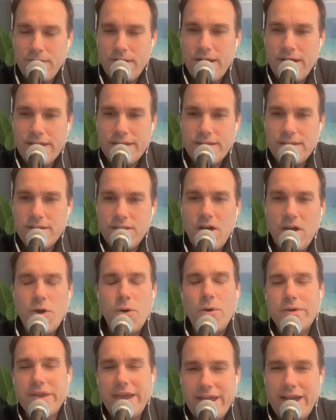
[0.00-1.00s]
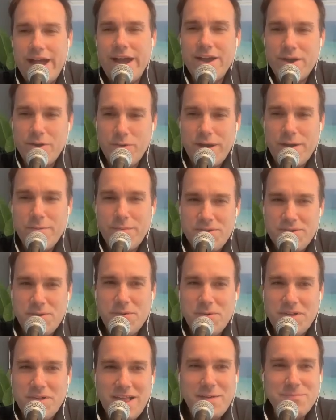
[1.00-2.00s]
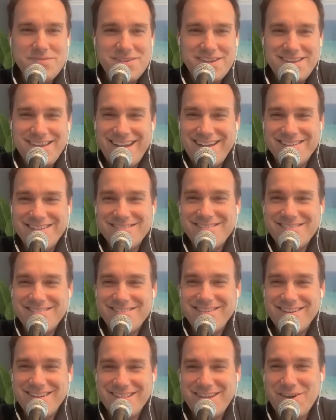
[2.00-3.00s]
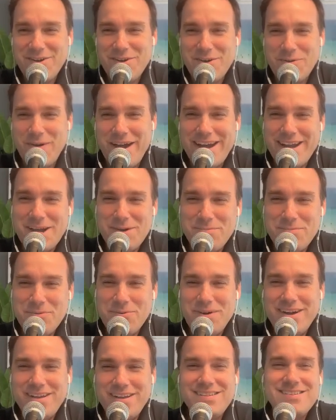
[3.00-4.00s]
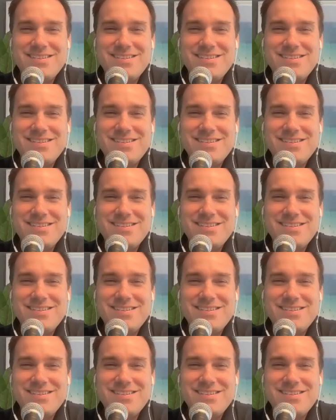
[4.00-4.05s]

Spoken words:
Okay. I agree with you. Clemson, yes. Clear it away, number 1.